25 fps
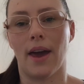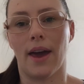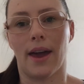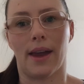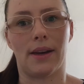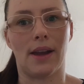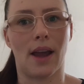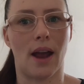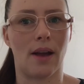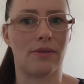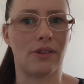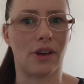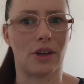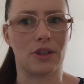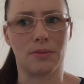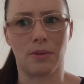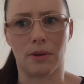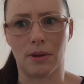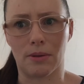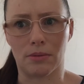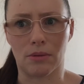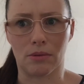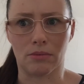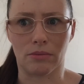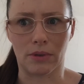and have those
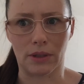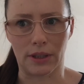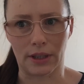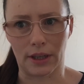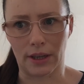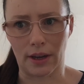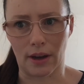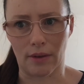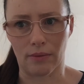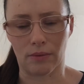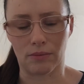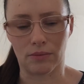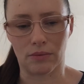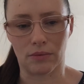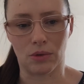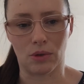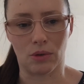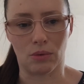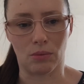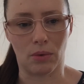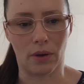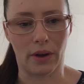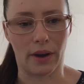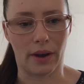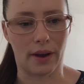people really love your
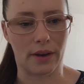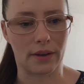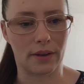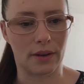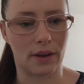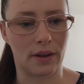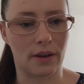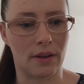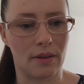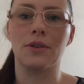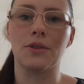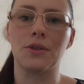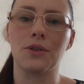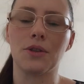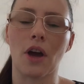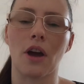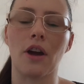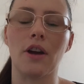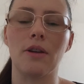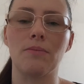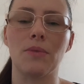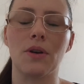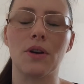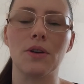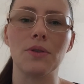work. So
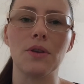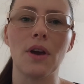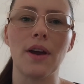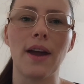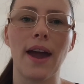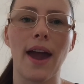because I